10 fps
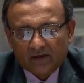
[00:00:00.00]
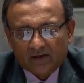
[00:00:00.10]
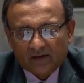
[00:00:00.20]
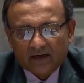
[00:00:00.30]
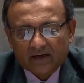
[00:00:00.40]

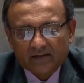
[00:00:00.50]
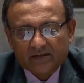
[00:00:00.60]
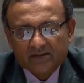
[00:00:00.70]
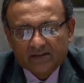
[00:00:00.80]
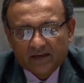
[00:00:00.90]
regarding the
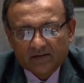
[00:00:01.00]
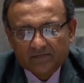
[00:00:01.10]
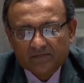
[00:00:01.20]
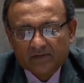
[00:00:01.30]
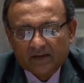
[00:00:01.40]

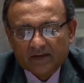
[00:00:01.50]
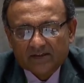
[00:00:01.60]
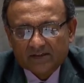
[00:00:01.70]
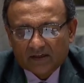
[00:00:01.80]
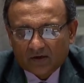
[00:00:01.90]
safe,
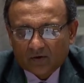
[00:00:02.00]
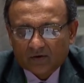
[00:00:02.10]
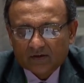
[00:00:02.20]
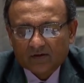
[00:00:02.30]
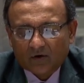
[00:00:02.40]

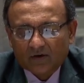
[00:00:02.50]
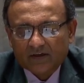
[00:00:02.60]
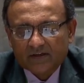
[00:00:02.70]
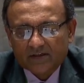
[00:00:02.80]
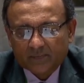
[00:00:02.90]
secure, and
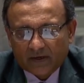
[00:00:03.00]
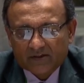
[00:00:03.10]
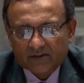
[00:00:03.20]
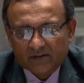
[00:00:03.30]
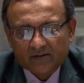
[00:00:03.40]
orderly
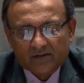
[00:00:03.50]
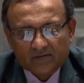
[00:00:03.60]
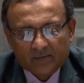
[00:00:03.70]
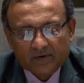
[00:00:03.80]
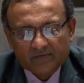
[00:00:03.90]
departure
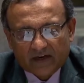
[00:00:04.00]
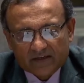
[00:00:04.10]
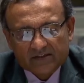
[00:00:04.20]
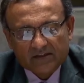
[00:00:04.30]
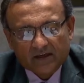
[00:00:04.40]
from
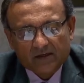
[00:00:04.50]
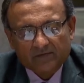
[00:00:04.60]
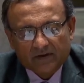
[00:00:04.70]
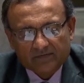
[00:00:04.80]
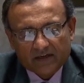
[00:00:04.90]
Afghanistan
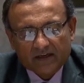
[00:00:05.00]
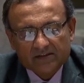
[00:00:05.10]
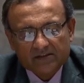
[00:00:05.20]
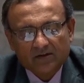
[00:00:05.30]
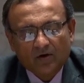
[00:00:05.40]
of
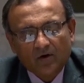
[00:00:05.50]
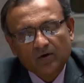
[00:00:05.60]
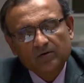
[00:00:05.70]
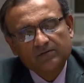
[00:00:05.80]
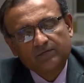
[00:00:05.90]
Afghans and
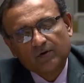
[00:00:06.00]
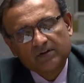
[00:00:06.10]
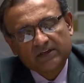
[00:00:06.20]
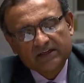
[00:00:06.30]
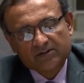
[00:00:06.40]
all
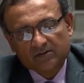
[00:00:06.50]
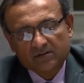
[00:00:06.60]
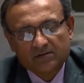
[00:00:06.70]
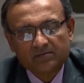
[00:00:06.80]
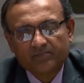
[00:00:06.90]
foreign
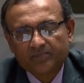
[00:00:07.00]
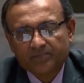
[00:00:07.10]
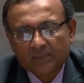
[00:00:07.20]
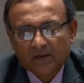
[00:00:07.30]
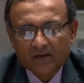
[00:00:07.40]
nationals.
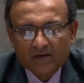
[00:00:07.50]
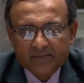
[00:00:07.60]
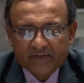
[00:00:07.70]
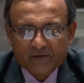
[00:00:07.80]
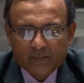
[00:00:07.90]

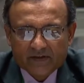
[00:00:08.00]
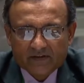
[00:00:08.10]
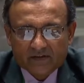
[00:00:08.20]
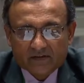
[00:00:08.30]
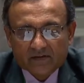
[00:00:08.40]
Mr.
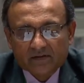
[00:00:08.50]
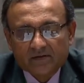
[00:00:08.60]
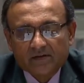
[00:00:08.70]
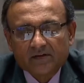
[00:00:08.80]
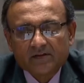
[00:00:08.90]
President,
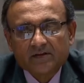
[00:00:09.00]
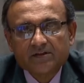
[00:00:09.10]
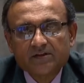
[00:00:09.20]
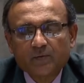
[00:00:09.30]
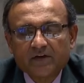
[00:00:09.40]
the
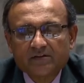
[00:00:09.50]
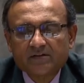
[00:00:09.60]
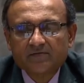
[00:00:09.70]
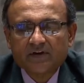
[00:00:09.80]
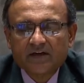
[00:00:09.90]
situation
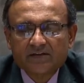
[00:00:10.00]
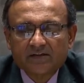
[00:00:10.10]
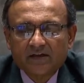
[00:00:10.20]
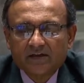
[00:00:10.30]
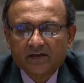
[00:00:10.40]
in
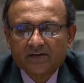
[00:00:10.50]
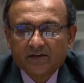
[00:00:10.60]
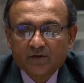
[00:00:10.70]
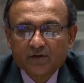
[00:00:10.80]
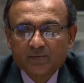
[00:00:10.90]
Afghanistan
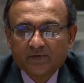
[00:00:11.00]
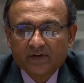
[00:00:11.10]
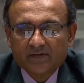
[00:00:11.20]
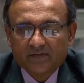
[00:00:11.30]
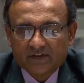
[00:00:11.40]
continues to be
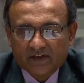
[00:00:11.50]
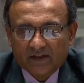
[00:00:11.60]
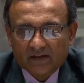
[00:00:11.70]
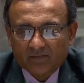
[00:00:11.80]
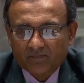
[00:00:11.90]
very
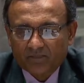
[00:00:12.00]
fragile.